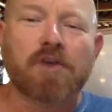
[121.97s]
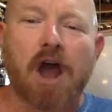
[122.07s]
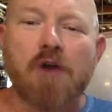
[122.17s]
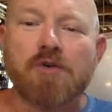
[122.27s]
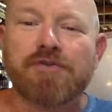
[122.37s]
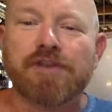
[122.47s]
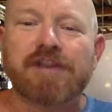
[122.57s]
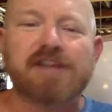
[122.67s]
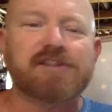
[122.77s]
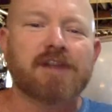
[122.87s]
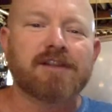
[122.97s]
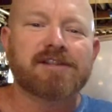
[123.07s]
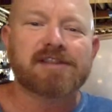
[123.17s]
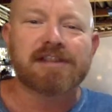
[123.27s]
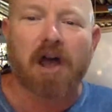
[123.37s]
go the
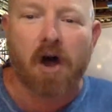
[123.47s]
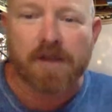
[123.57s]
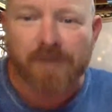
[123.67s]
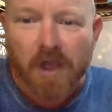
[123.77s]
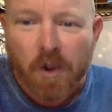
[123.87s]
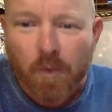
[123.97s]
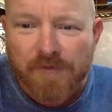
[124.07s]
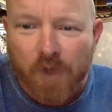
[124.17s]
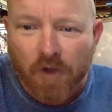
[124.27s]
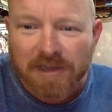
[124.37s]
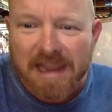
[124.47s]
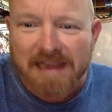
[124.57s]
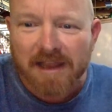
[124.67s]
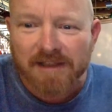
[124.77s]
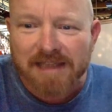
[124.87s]
distance live. We've got
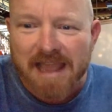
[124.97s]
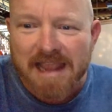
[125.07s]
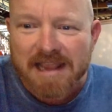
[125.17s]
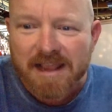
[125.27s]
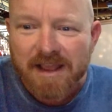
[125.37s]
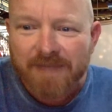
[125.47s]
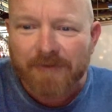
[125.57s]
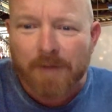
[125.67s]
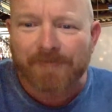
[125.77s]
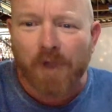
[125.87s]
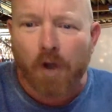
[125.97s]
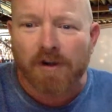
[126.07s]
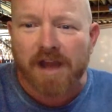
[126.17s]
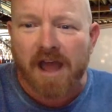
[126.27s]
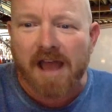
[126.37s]
Leland Lee from
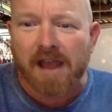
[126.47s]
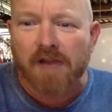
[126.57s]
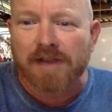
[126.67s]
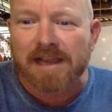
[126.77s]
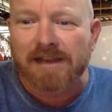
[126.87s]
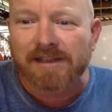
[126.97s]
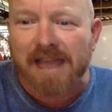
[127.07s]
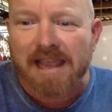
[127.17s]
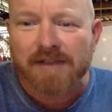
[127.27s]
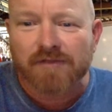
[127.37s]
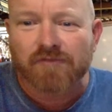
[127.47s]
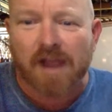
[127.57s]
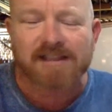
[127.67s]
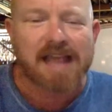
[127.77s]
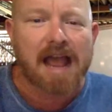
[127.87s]
Florida. Hello, Leland Lee.
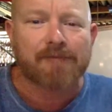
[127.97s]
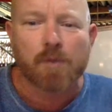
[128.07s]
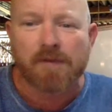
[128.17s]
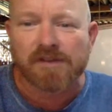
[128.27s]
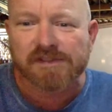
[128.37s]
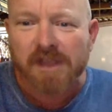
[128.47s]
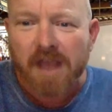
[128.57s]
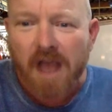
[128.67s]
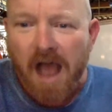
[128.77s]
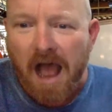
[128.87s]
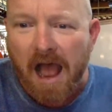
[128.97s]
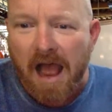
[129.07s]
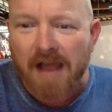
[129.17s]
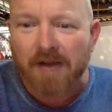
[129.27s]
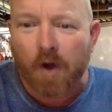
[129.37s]
Great to have you with us.
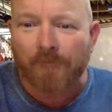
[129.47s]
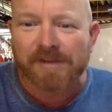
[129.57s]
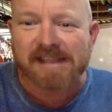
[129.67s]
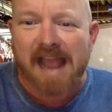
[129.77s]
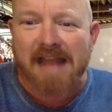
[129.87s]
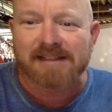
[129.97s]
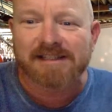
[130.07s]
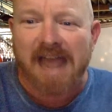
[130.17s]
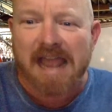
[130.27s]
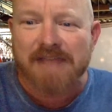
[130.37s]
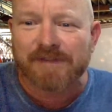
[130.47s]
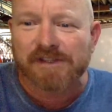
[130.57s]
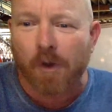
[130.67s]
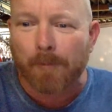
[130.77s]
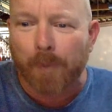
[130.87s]
Office Hands Dave is
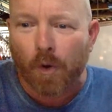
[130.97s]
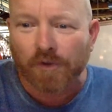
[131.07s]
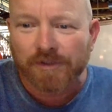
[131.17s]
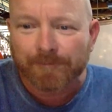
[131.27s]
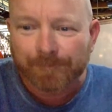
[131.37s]
on board.